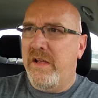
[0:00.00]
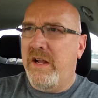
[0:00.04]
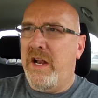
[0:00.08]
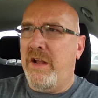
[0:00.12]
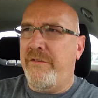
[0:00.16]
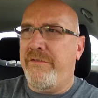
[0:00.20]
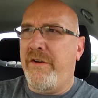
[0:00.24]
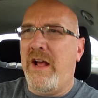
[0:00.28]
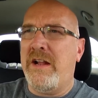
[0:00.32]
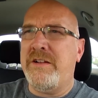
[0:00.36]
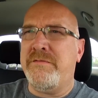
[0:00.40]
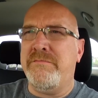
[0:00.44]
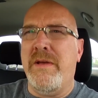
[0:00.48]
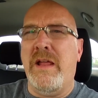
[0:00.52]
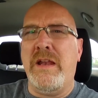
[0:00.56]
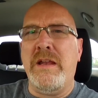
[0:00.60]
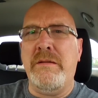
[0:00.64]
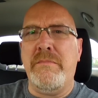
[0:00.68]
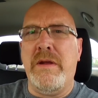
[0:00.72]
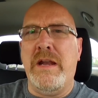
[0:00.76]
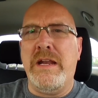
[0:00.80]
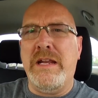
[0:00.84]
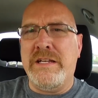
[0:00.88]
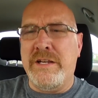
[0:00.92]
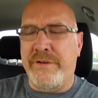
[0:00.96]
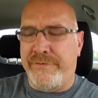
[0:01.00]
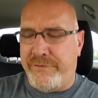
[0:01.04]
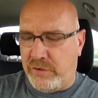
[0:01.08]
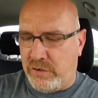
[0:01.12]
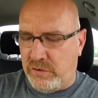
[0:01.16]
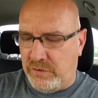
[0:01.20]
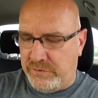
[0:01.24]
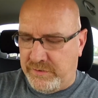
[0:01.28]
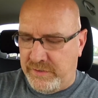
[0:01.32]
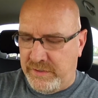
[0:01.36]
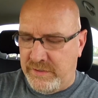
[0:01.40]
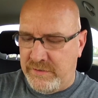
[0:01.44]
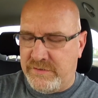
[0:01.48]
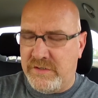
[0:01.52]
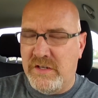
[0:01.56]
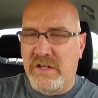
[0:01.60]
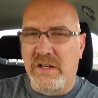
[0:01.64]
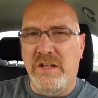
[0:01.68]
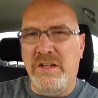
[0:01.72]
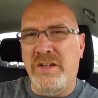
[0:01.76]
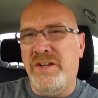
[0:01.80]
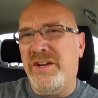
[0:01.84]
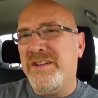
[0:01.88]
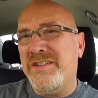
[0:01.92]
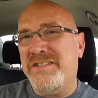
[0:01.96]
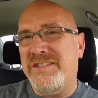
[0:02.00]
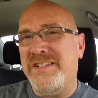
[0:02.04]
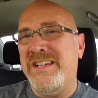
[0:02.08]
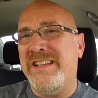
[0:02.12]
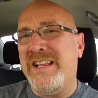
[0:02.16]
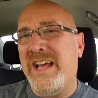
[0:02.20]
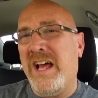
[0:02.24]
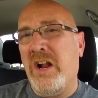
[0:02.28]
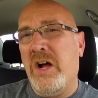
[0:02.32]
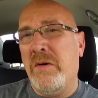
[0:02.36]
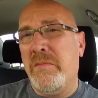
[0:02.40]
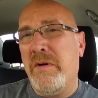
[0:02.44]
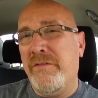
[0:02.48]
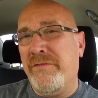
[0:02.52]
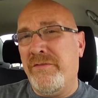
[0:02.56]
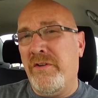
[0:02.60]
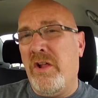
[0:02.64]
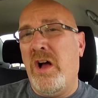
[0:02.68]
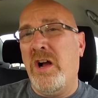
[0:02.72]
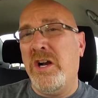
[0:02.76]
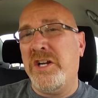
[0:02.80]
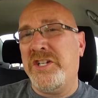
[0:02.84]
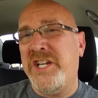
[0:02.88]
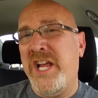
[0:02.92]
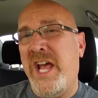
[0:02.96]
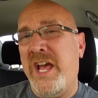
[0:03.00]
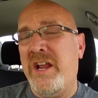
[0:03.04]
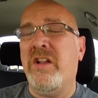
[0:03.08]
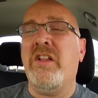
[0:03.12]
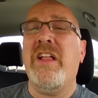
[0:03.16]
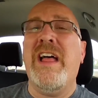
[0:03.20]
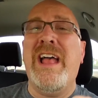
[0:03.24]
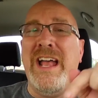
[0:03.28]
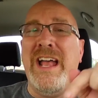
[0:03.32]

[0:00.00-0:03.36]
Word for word: I've had many, many difficulties. You can see that on my vlog channel